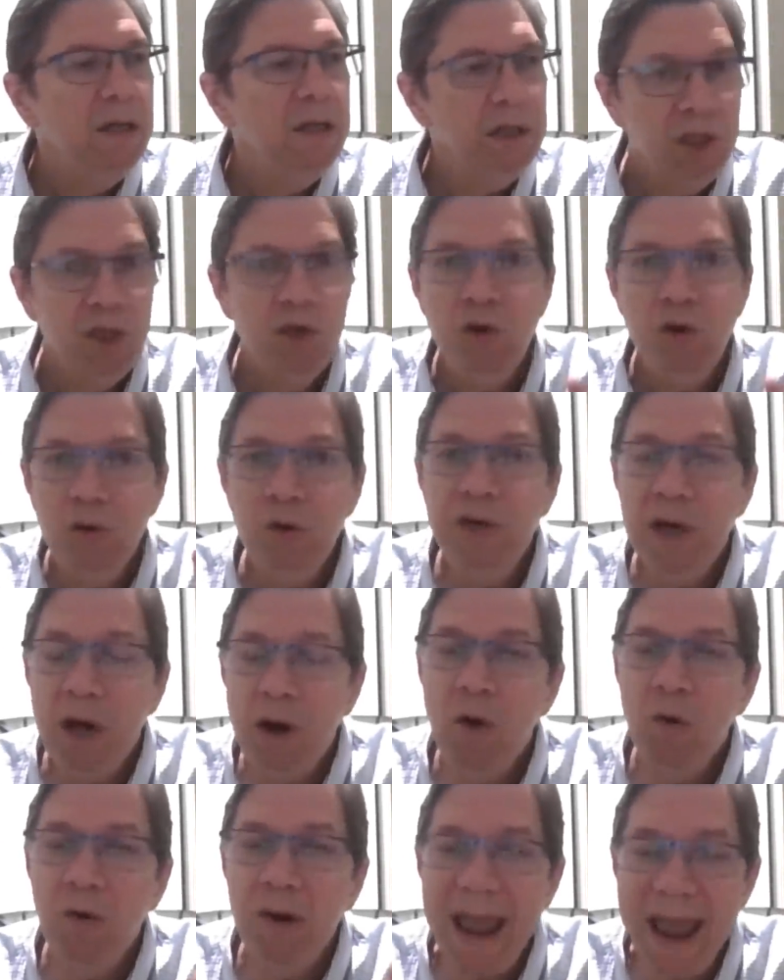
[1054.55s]
You
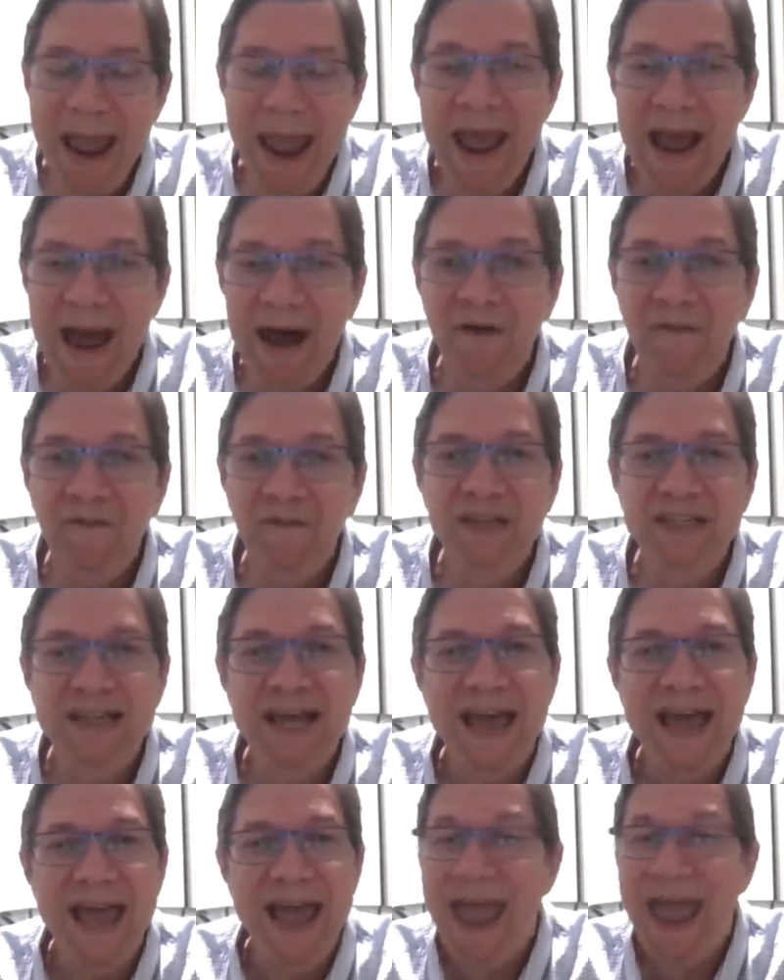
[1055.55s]
don't have
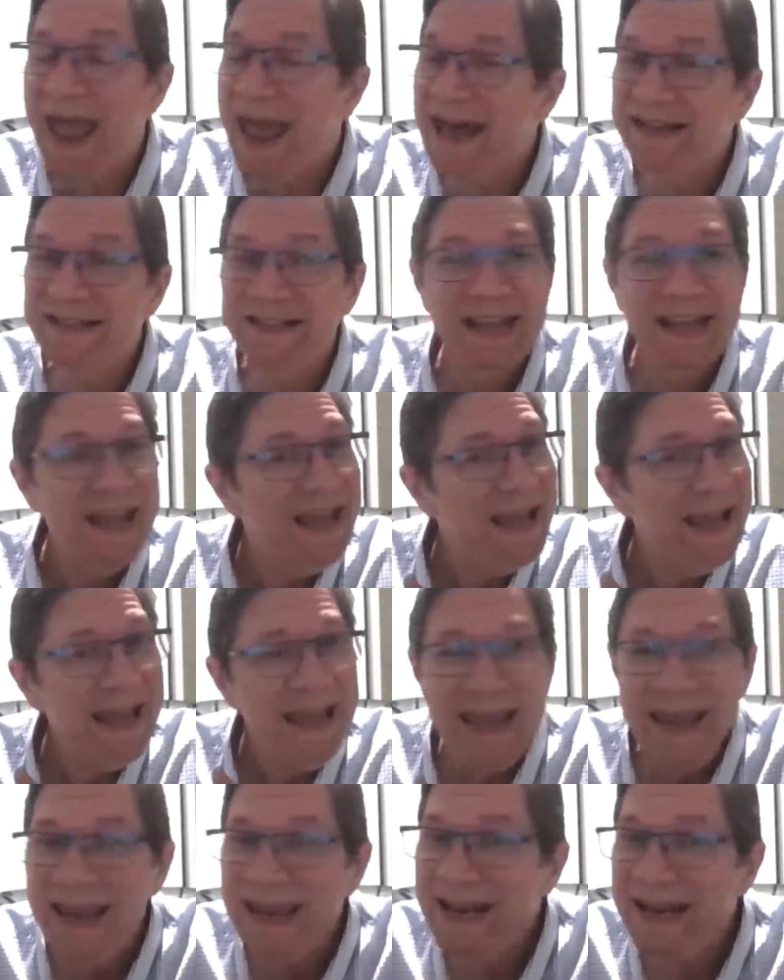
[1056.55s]
to ask
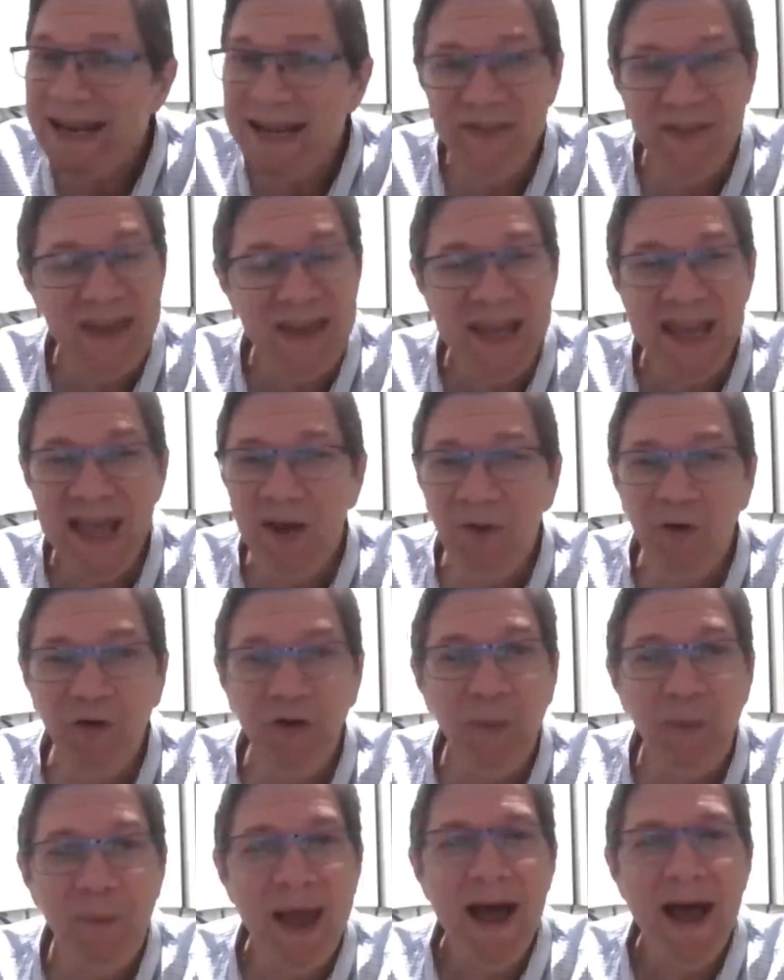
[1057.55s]
anything else
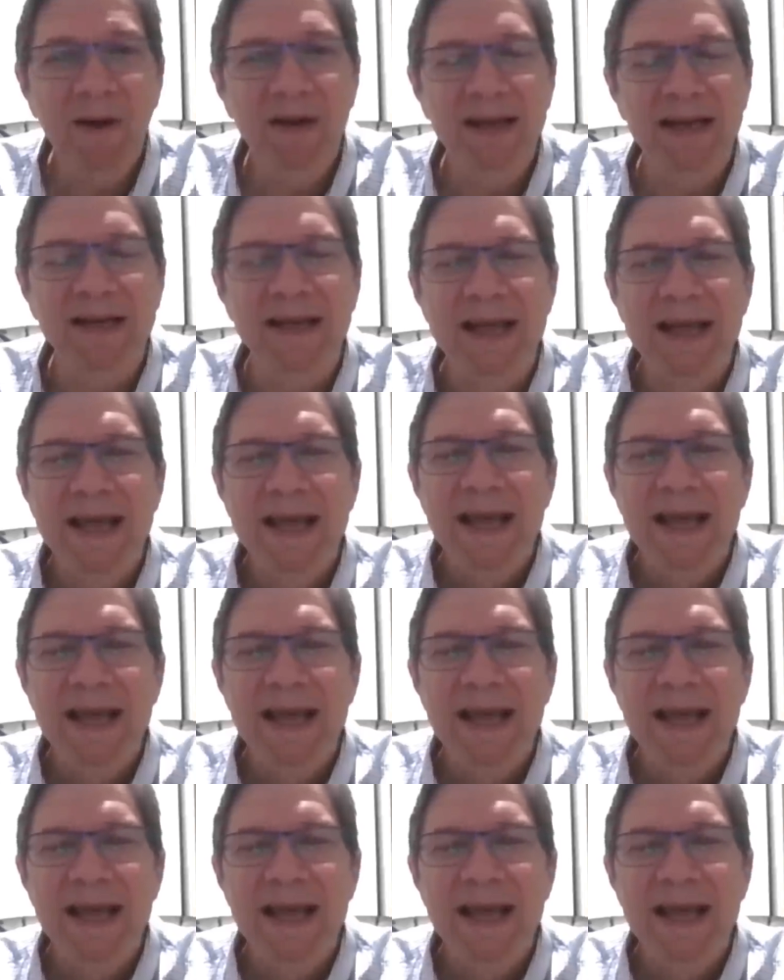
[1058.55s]
about it.